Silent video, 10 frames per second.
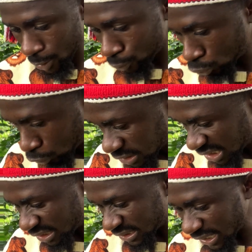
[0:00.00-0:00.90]
Not
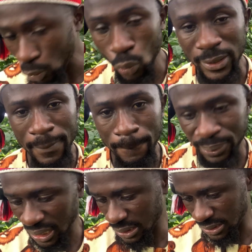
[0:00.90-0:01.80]
recording
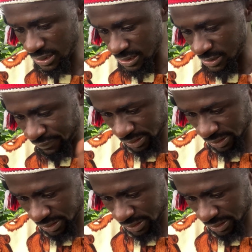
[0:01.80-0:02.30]
practice is a very